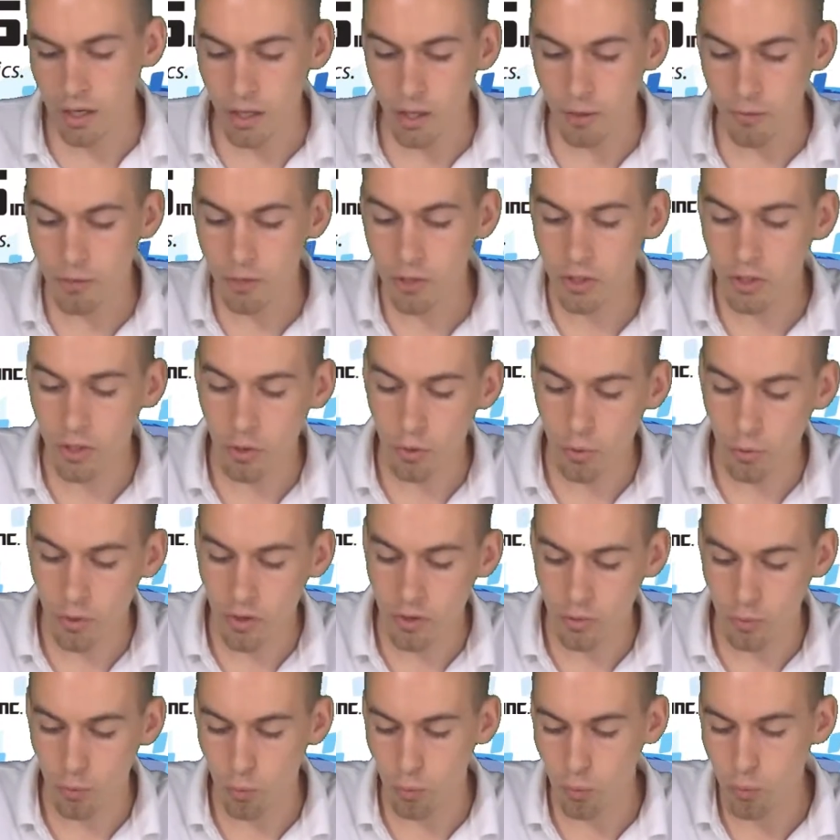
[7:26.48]
Now figure out
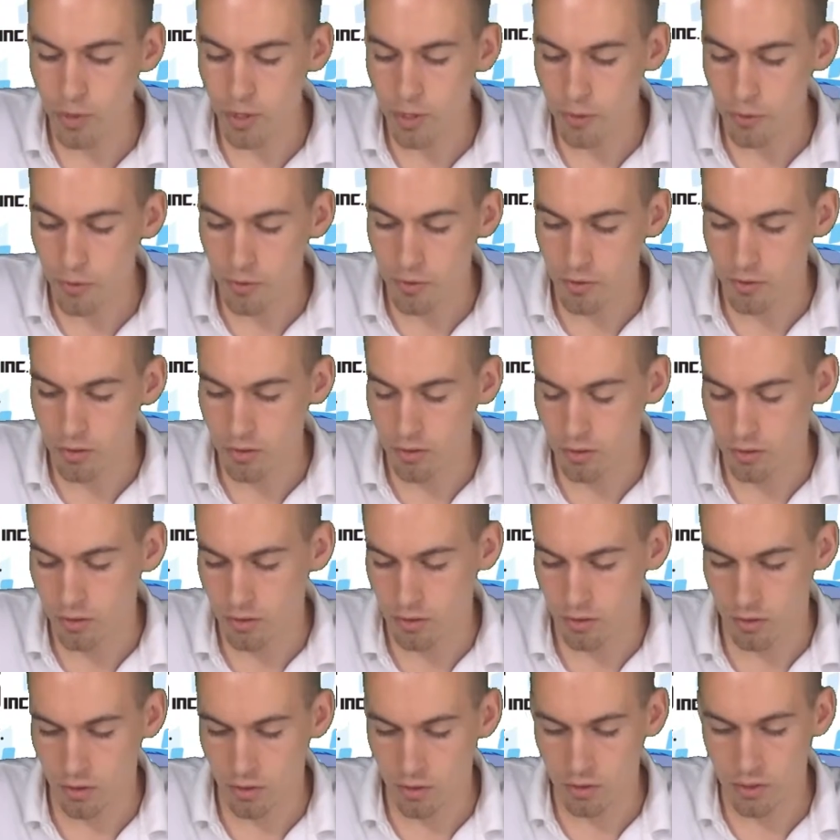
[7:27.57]
what width
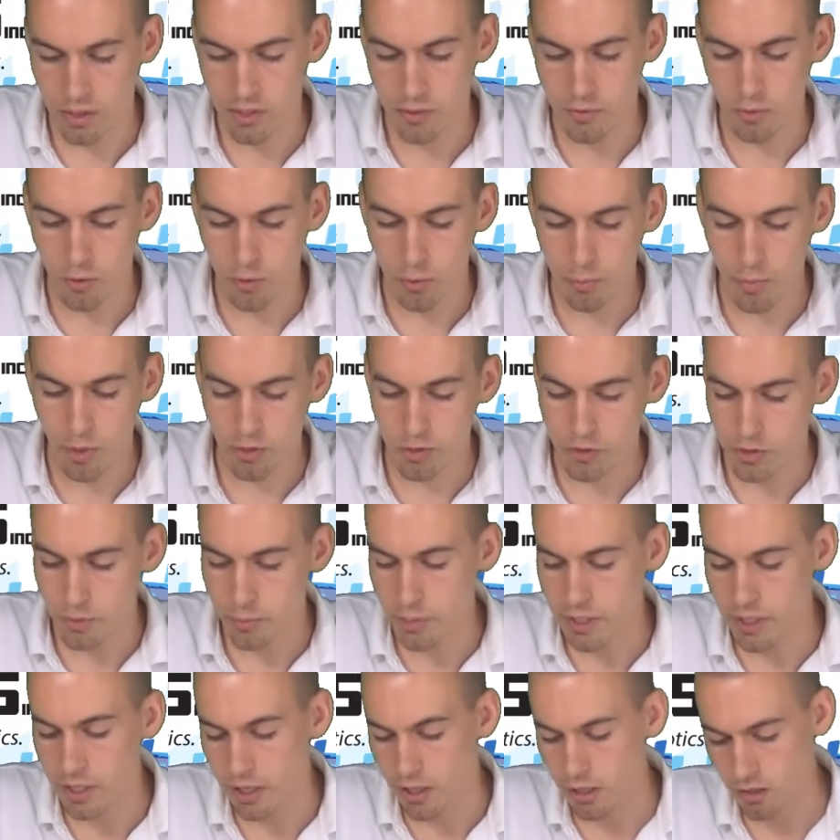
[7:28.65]
your phone mount should
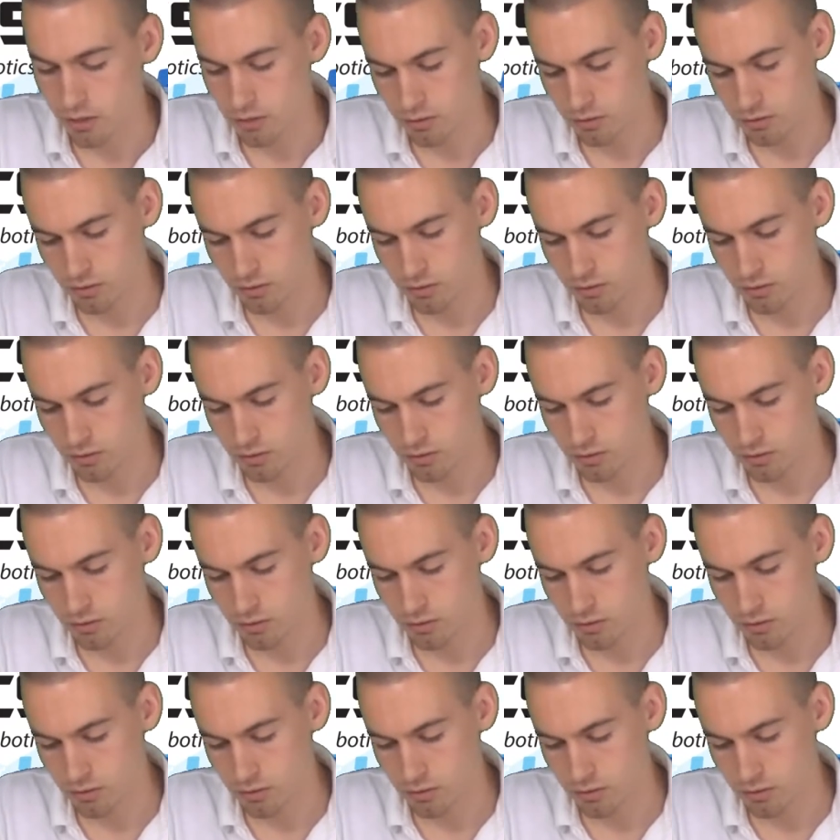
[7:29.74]
be at.